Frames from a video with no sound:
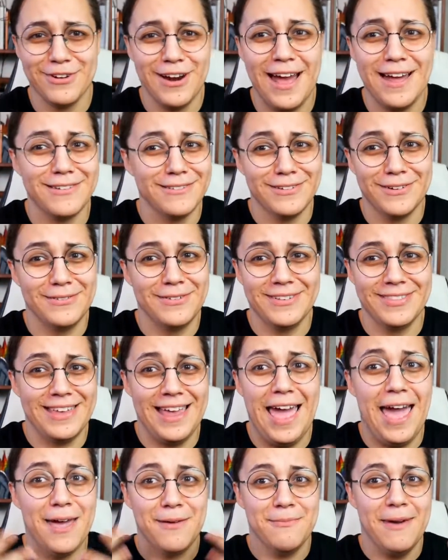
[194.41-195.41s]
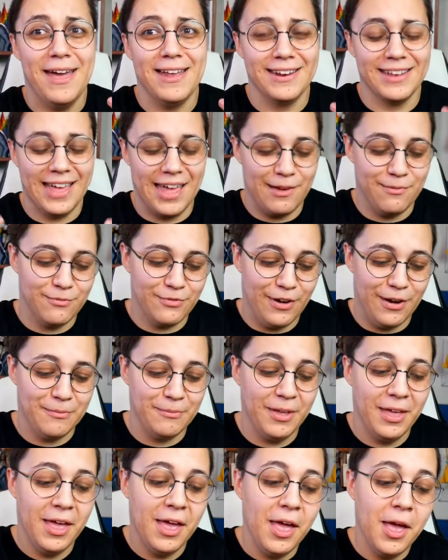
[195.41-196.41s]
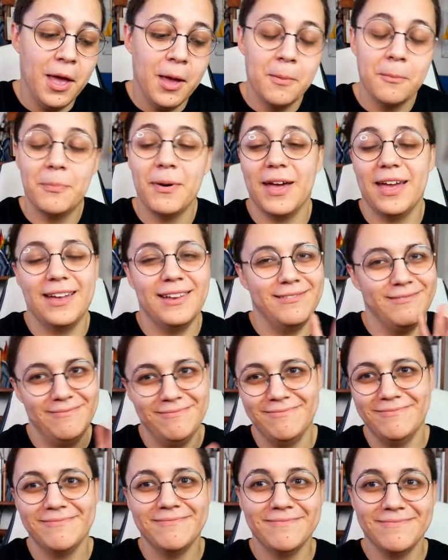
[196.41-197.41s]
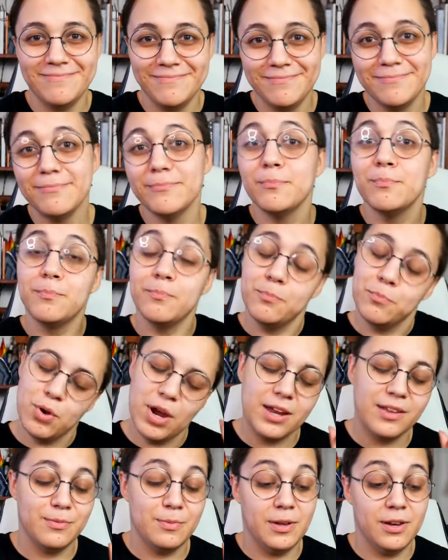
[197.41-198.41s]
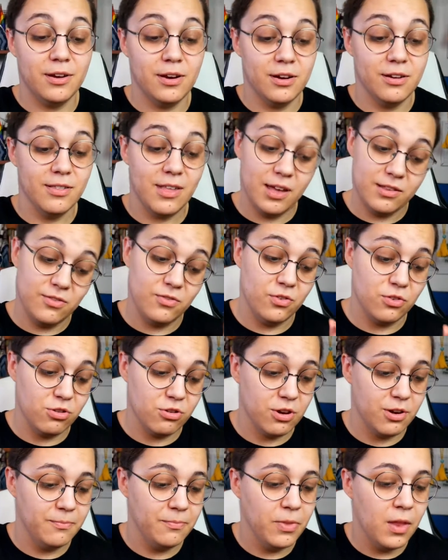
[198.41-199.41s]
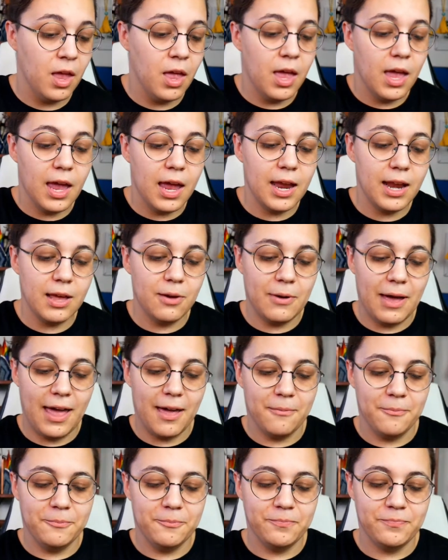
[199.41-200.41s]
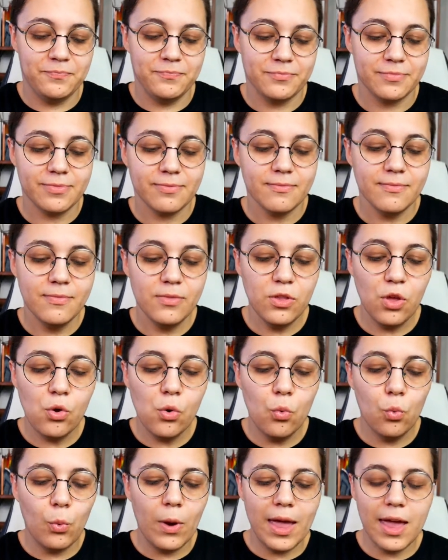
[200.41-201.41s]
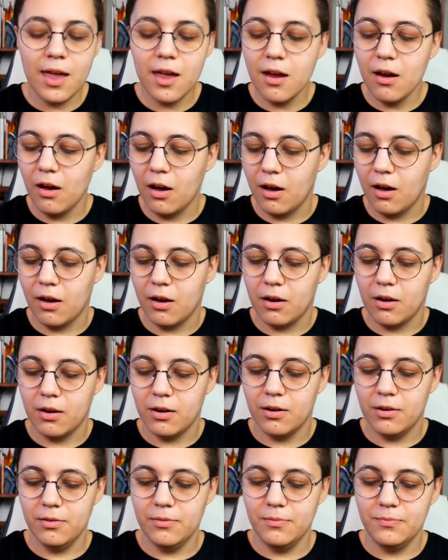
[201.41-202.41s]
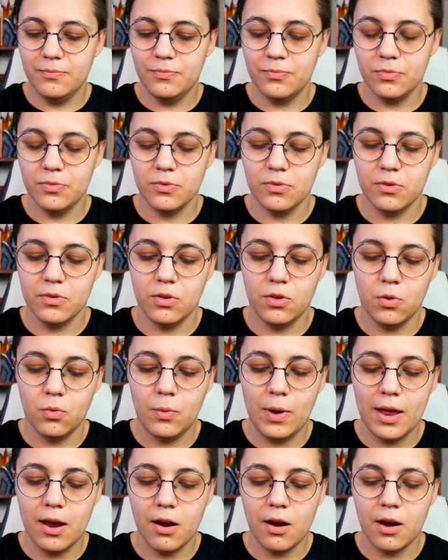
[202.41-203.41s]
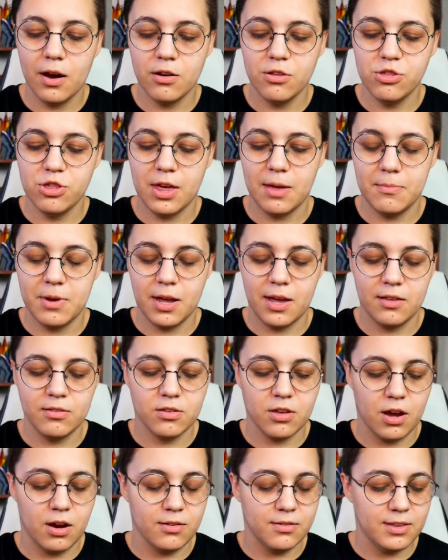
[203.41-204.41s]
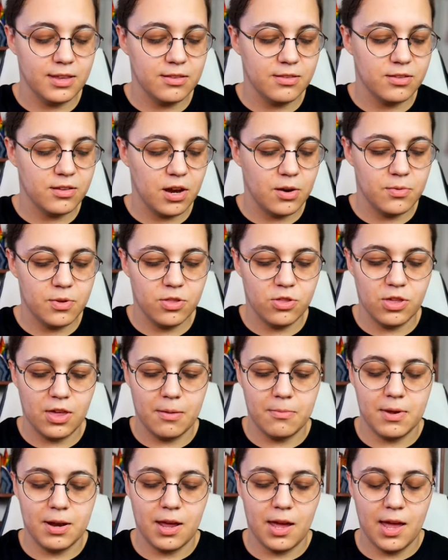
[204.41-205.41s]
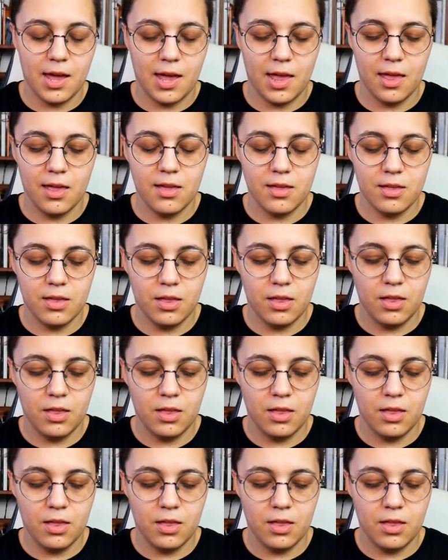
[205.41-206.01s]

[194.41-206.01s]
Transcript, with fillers: I don't know where the amen came from. But praise be to her, that's for sure. Anyway, where are where are Gemini's cards? Let's start with Gemini.